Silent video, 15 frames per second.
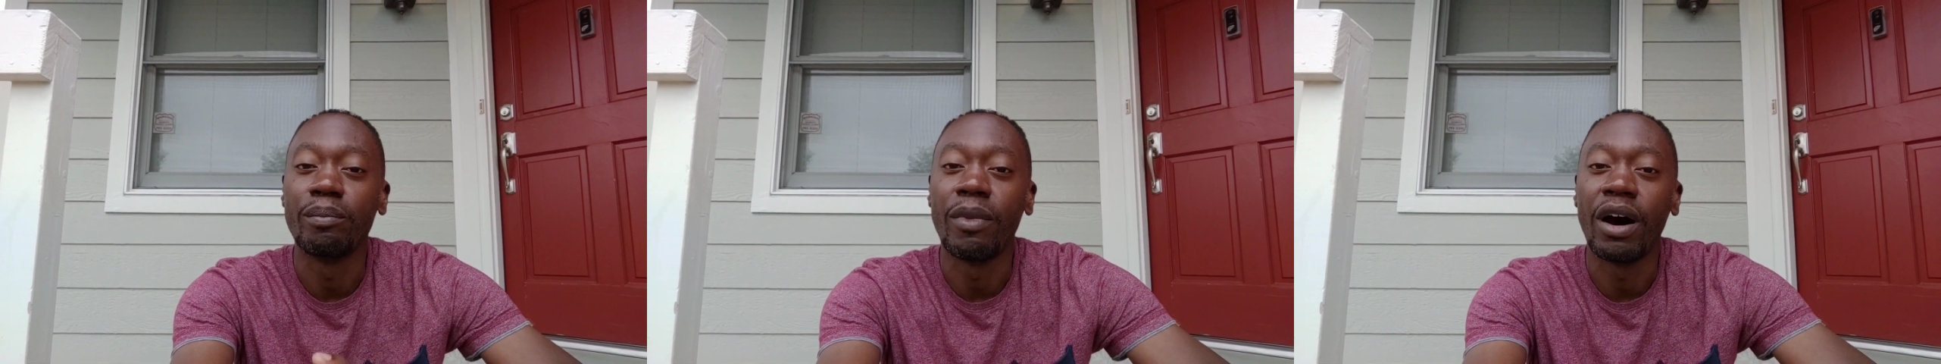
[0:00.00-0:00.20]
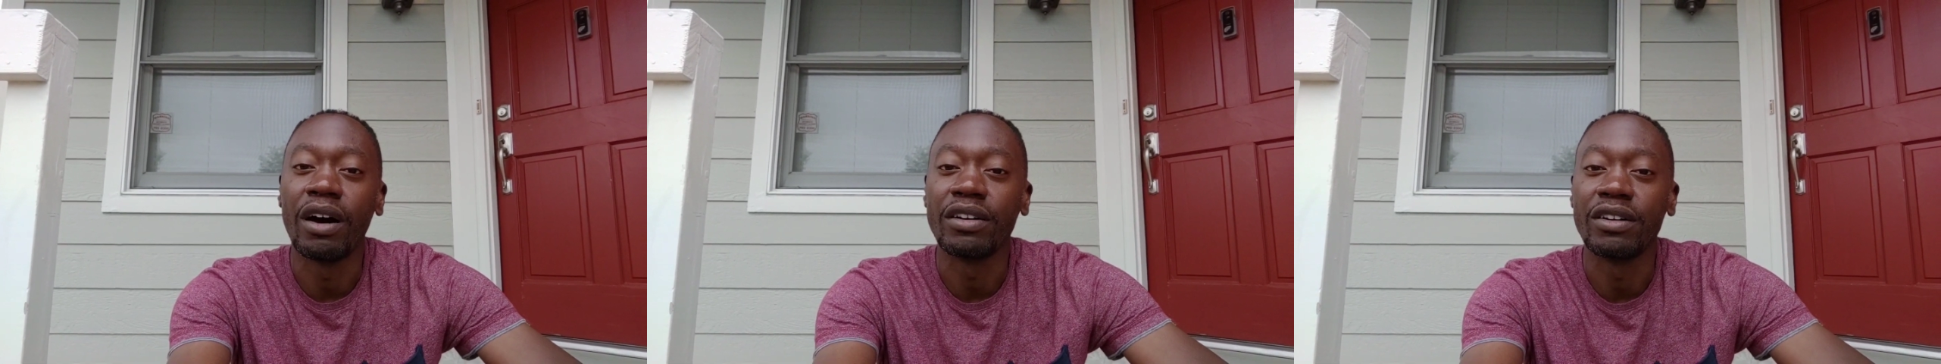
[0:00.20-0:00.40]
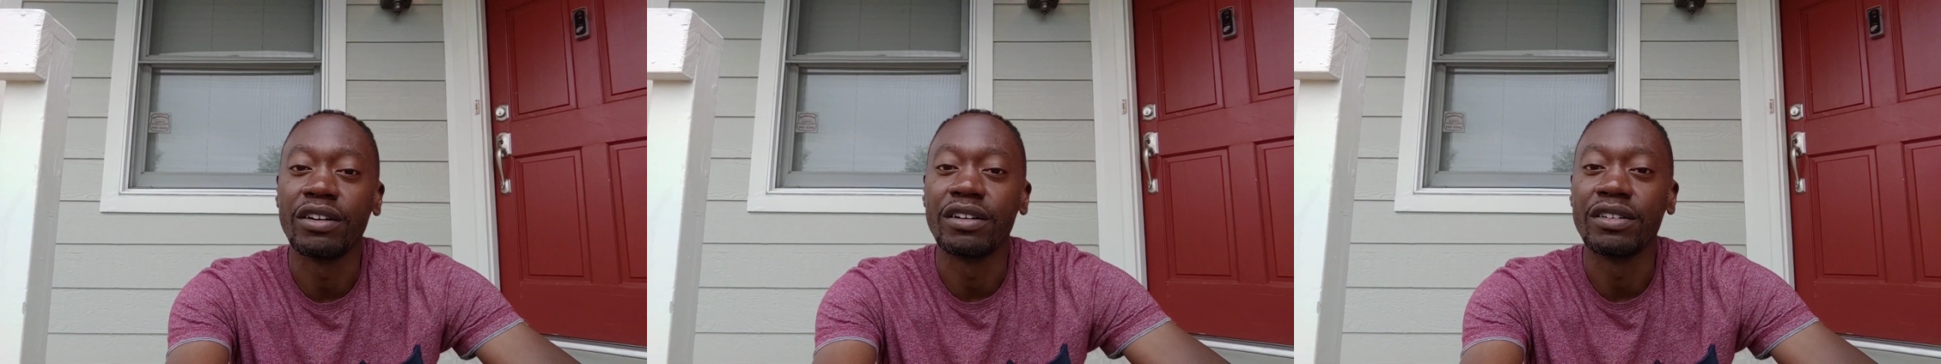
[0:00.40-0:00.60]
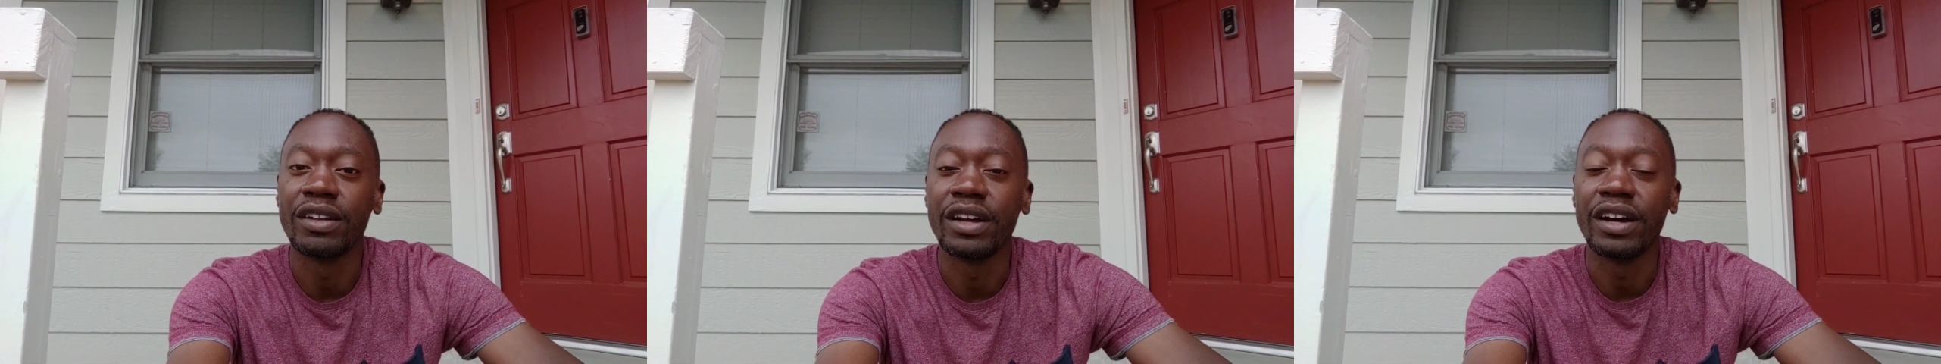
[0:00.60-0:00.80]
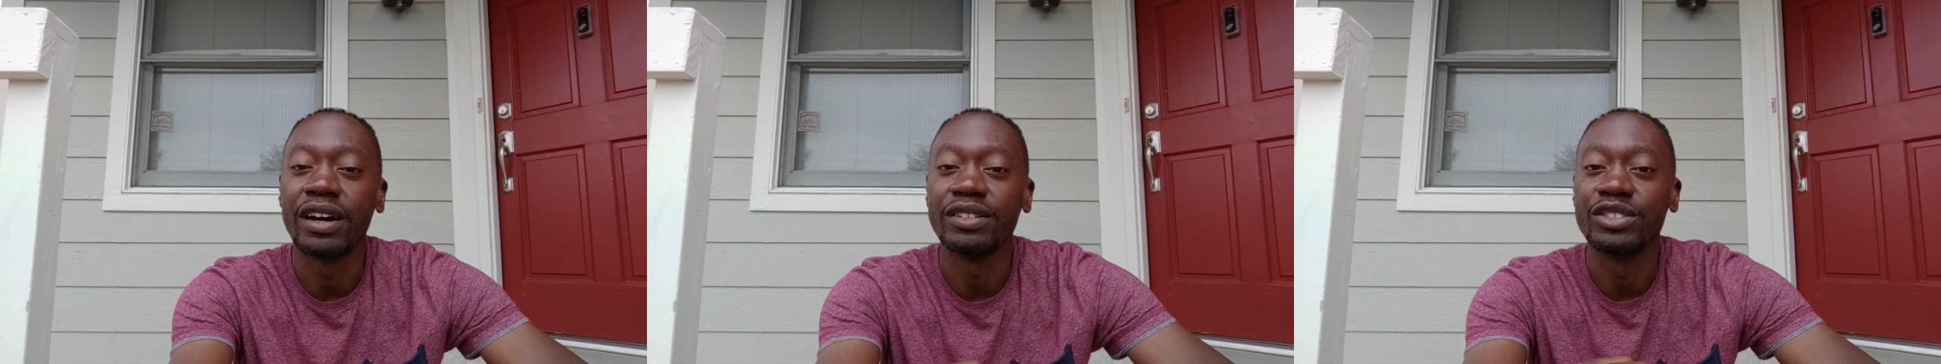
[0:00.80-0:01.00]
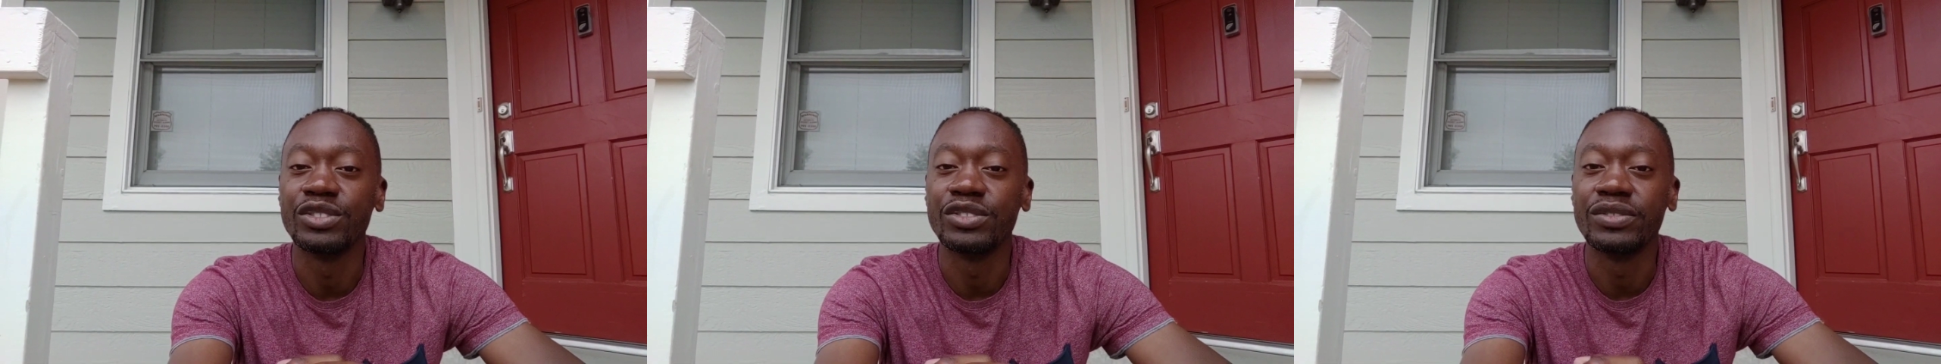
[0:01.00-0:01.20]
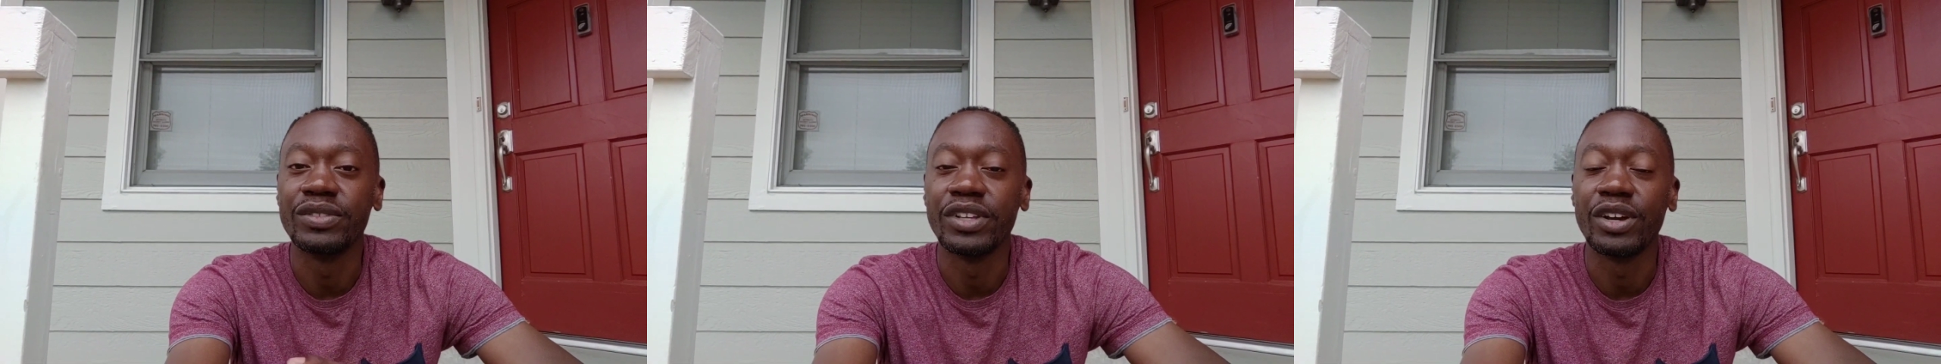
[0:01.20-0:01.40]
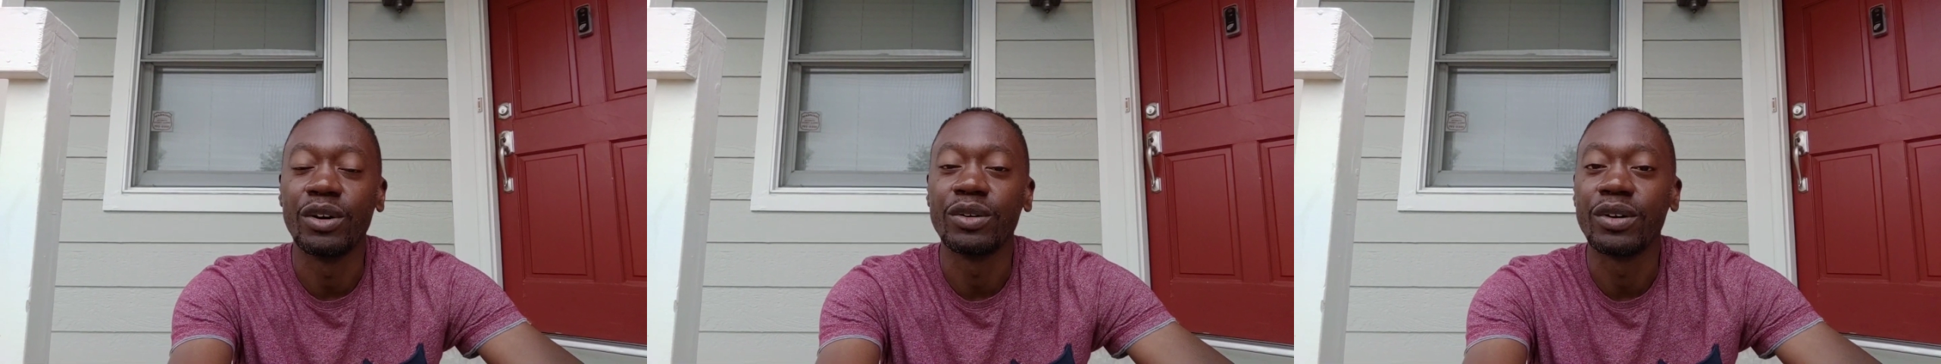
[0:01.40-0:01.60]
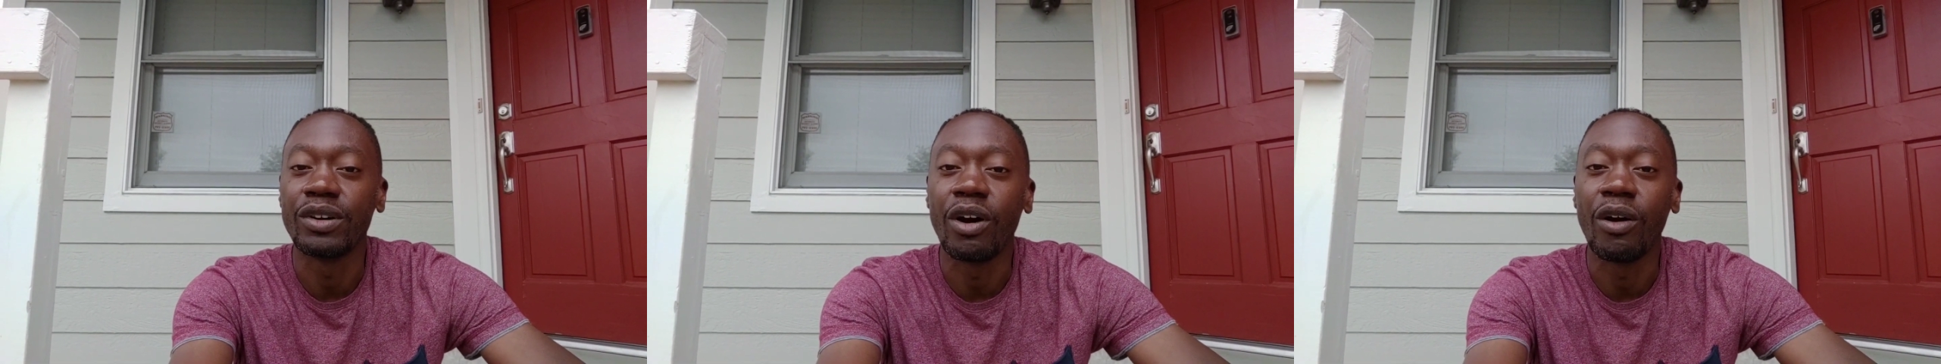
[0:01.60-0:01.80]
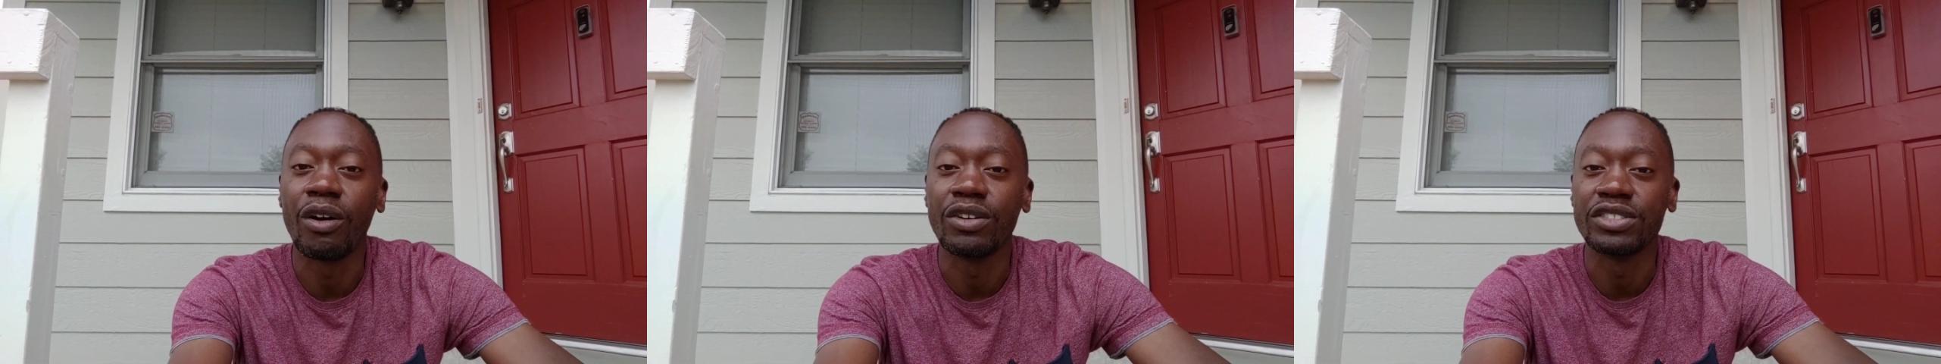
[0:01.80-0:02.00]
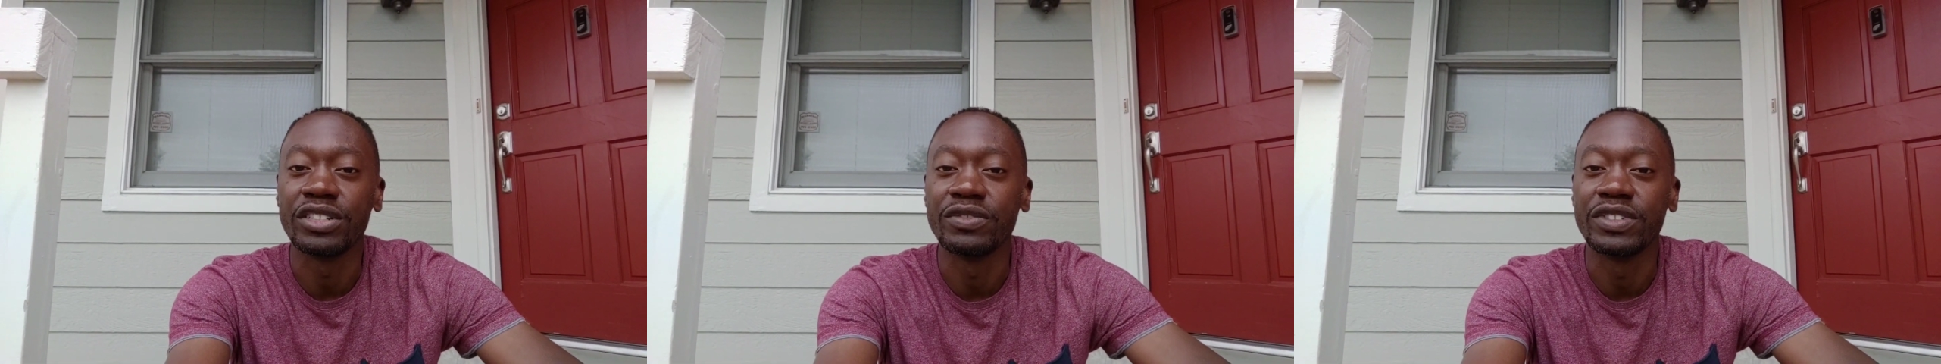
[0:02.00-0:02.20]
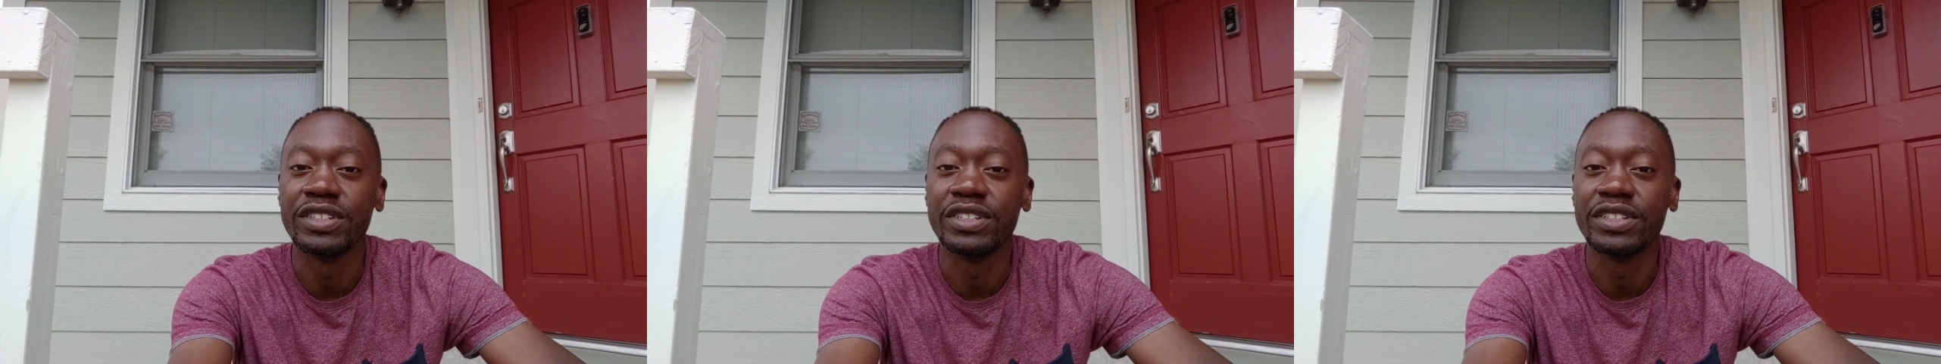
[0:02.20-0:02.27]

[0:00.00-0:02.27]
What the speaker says: modern cars of